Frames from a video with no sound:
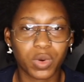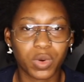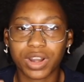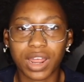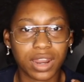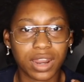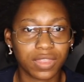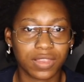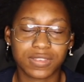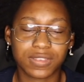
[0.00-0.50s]
we're
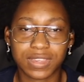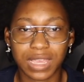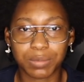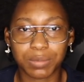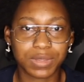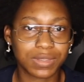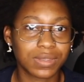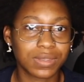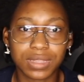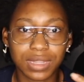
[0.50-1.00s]
not in the
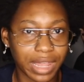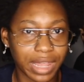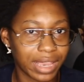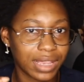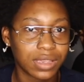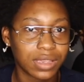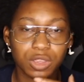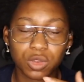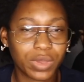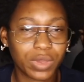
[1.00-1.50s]
same,
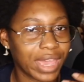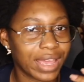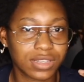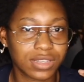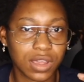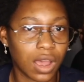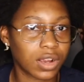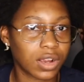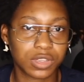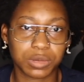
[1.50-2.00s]
like, you can't
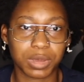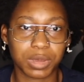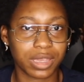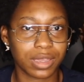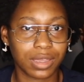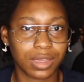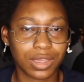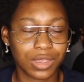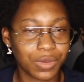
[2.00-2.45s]
talk to me.